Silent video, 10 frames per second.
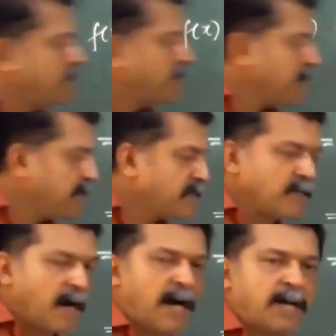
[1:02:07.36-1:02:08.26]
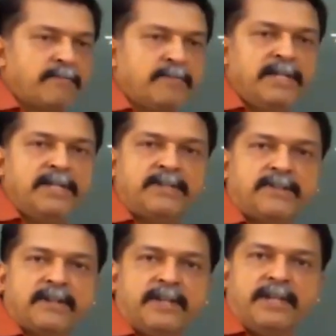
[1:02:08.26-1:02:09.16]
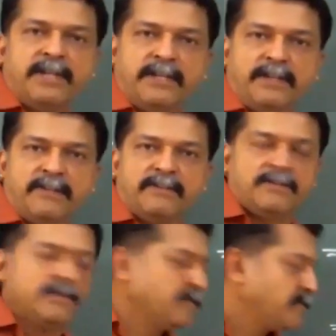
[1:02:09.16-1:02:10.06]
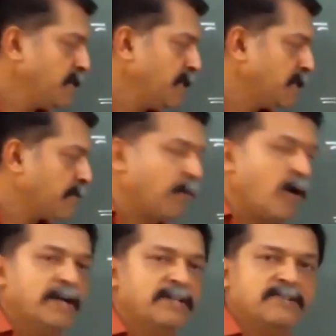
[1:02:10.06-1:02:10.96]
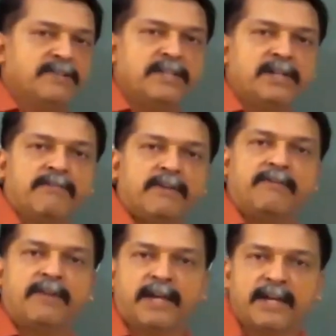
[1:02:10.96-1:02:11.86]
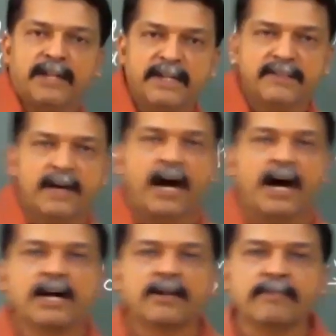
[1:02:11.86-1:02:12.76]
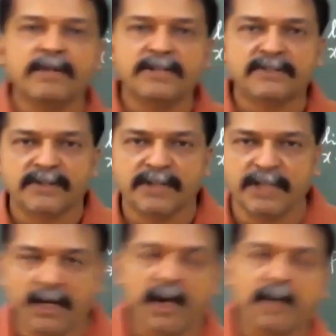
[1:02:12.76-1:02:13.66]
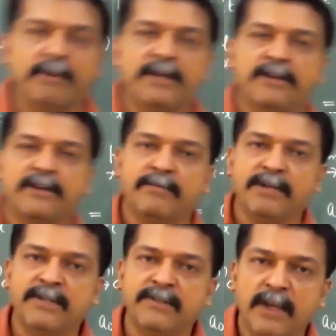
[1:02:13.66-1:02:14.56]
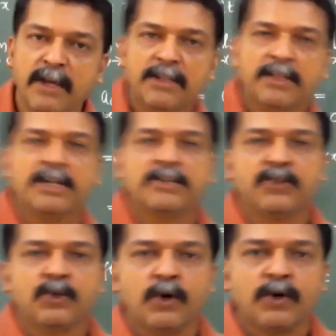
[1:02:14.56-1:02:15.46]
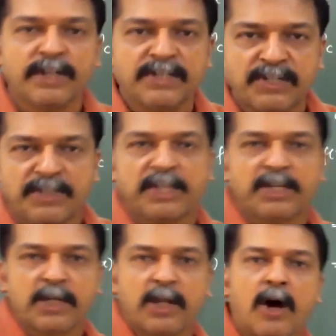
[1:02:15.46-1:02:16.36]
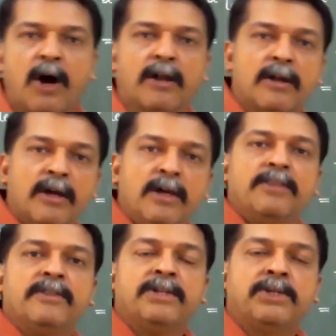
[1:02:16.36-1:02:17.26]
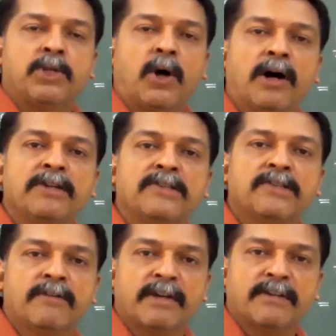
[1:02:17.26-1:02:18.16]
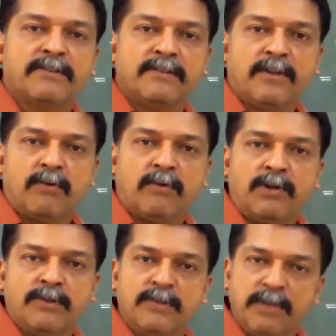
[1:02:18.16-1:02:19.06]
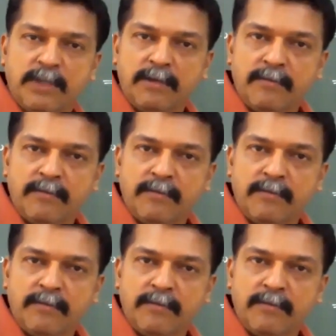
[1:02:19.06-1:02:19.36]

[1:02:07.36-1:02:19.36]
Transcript: c is arbitrary, this c, the point c that we have taken is arbitrary. Arbitrary means there is no restriction on the choice of x is equal to c.